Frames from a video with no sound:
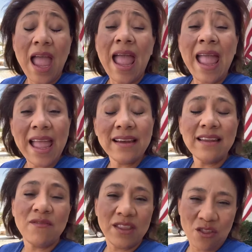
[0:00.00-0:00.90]
And
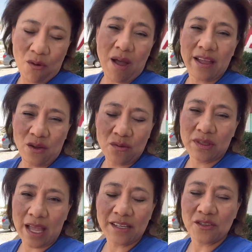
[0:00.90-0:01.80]
even though I don't
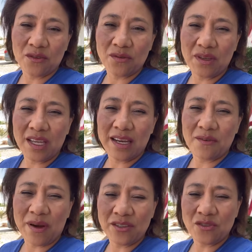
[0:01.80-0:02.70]
like to eat
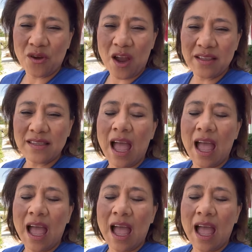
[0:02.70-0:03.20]
in restaurants,